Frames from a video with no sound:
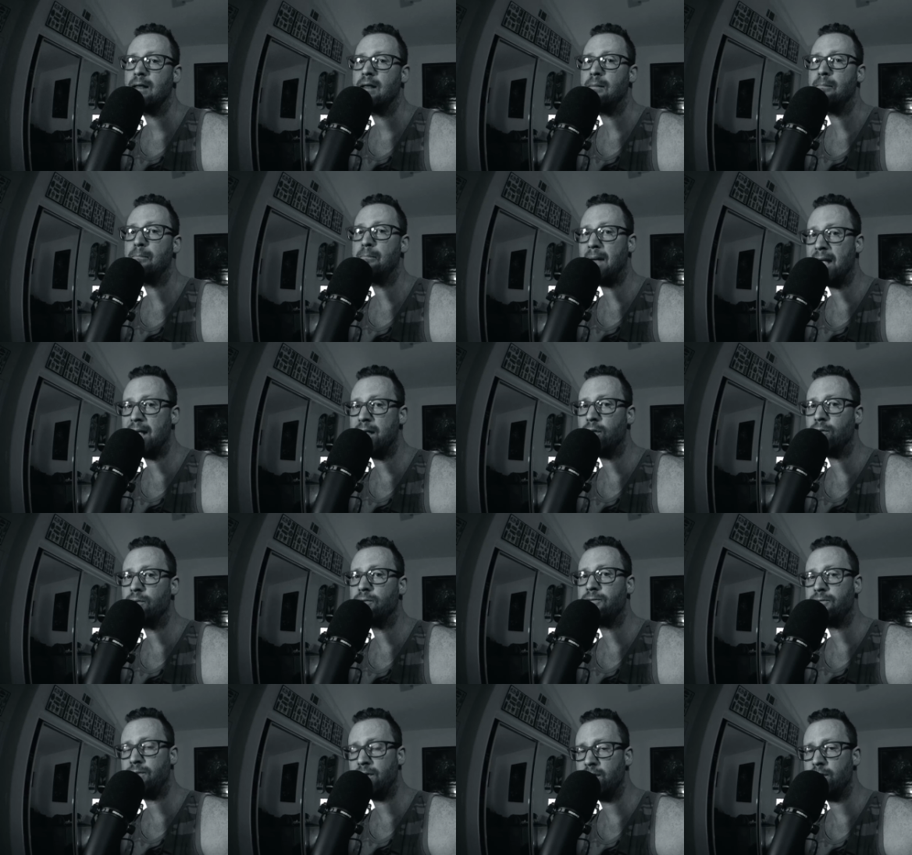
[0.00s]
male
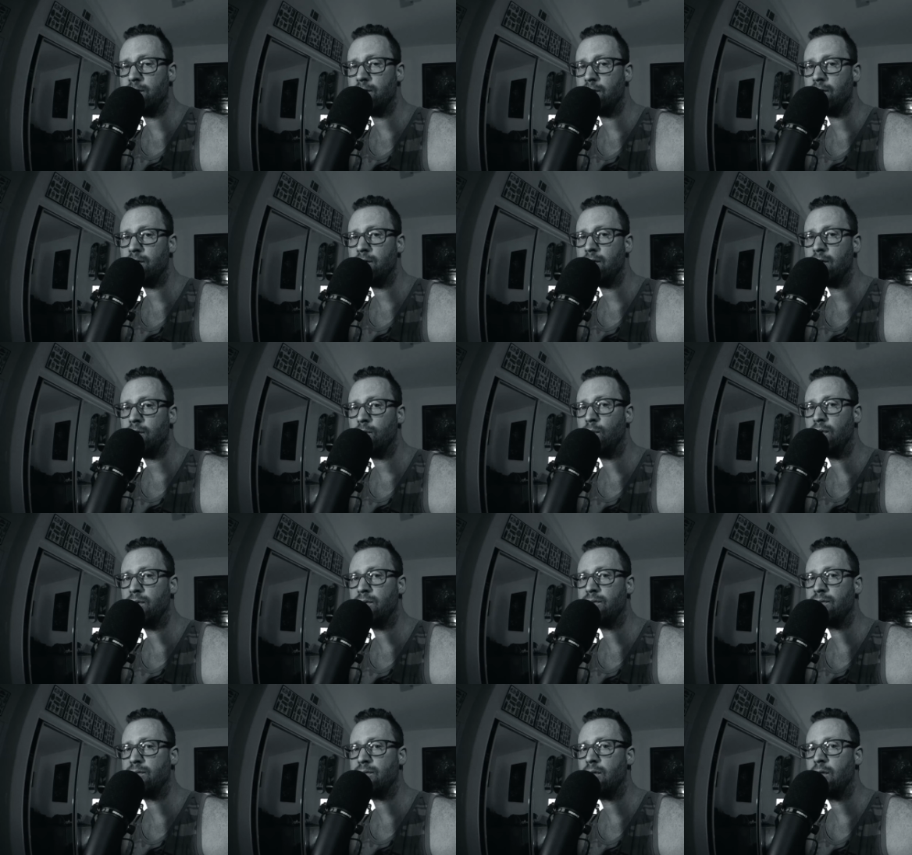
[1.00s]
figure
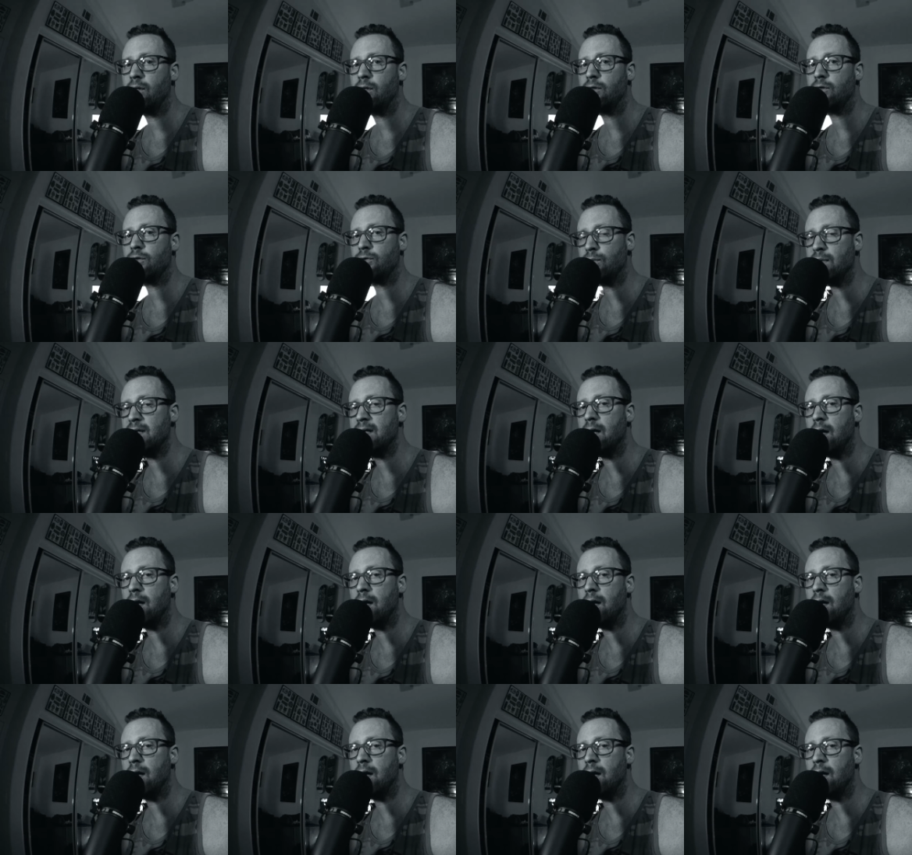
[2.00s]
with three